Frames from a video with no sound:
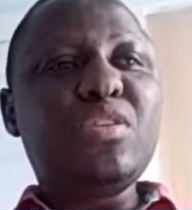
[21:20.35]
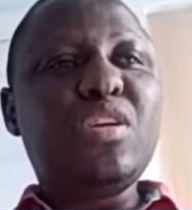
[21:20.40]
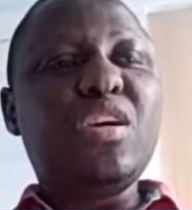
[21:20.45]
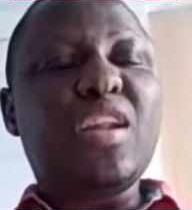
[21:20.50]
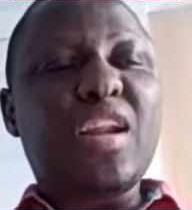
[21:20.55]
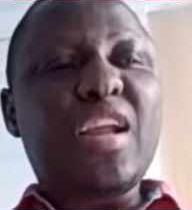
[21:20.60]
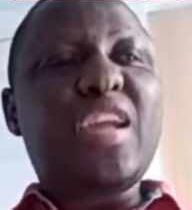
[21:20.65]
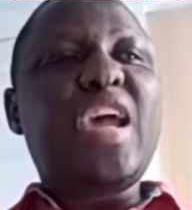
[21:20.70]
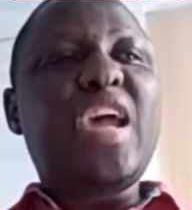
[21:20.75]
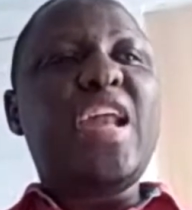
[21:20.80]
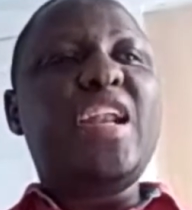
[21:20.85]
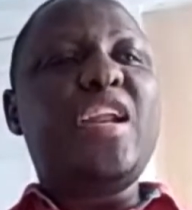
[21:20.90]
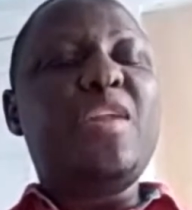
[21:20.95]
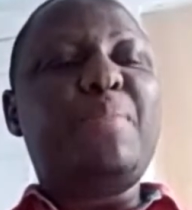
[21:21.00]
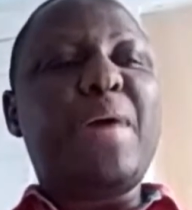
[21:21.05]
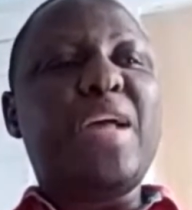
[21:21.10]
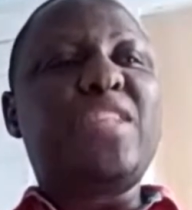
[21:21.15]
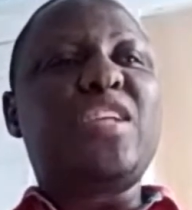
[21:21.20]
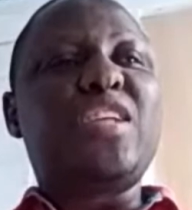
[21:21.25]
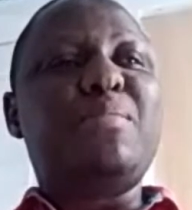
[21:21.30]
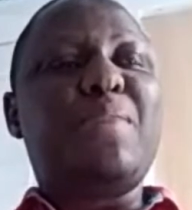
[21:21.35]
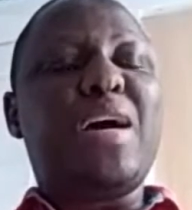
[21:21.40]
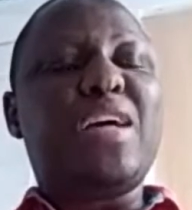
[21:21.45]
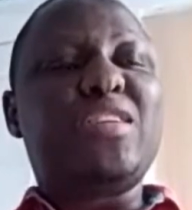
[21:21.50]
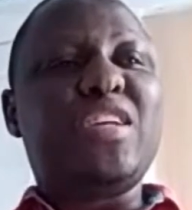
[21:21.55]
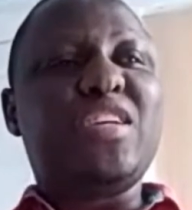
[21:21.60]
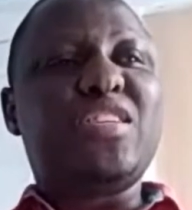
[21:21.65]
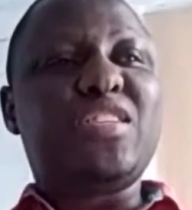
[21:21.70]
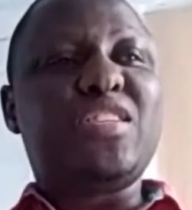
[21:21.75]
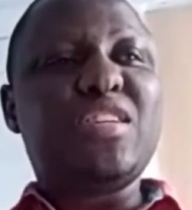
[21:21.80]
regaining Bayt
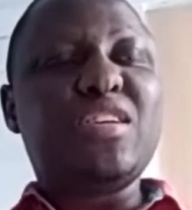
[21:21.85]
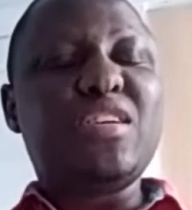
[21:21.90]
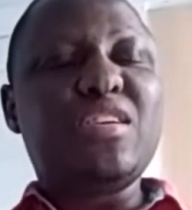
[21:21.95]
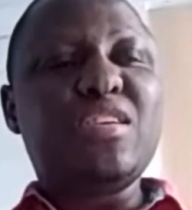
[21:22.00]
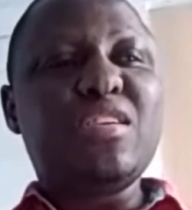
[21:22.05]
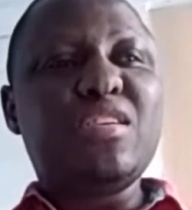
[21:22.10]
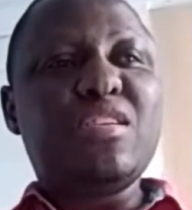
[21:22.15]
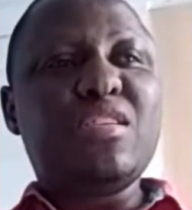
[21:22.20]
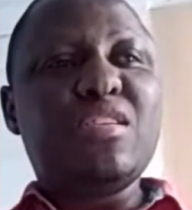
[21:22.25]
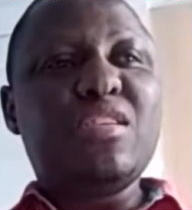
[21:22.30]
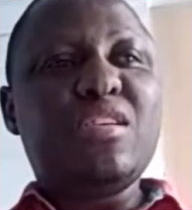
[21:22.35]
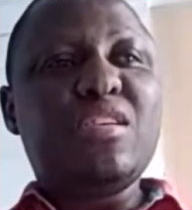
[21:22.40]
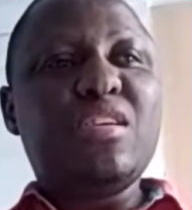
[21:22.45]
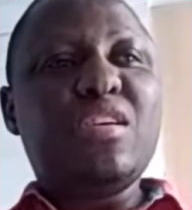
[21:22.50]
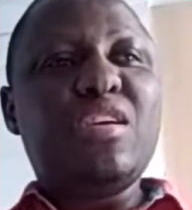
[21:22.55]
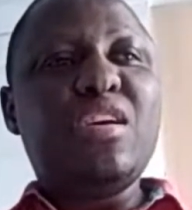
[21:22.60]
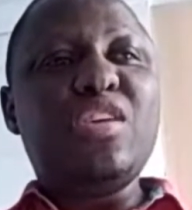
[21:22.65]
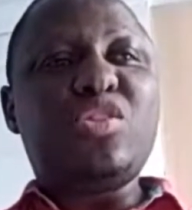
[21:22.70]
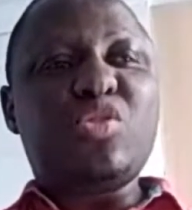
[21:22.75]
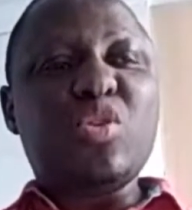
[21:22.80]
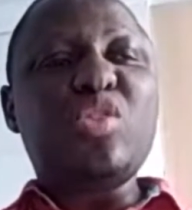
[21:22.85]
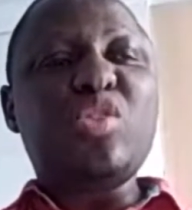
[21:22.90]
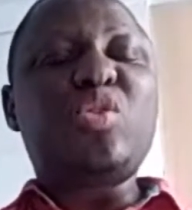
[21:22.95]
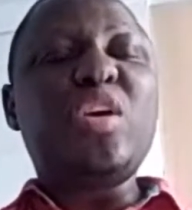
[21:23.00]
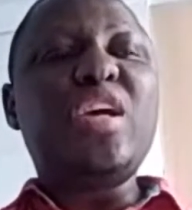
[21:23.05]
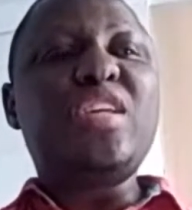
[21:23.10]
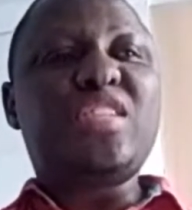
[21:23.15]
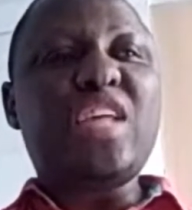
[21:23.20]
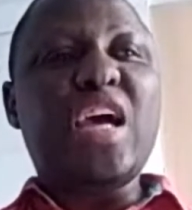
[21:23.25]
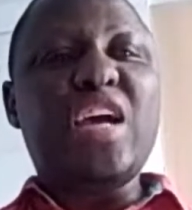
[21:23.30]
al-Maqdis, is also
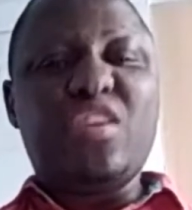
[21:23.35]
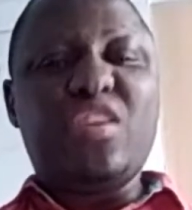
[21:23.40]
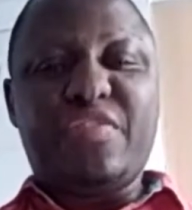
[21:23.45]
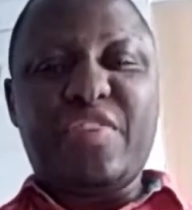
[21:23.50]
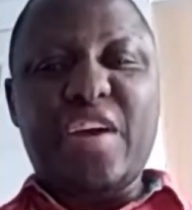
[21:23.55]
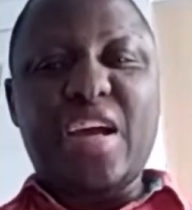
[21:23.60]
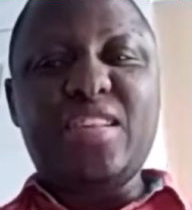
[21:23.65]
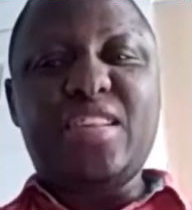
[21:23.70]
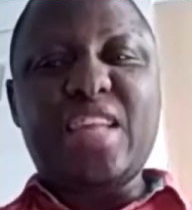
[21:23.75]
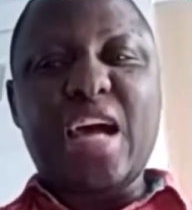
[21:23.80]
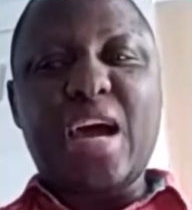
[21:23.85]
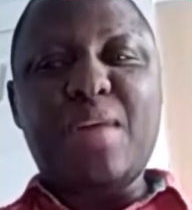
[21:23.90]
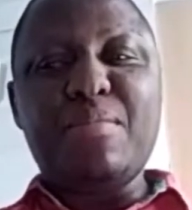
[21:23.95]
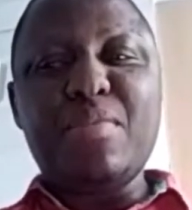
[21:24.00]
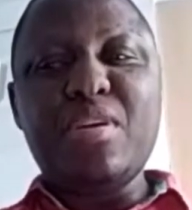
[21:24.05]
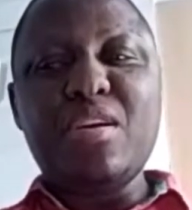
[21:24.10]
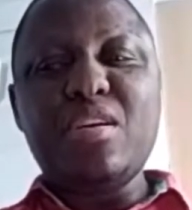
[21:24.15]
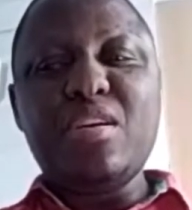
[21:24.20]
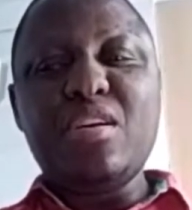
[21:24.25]
a sign of end time.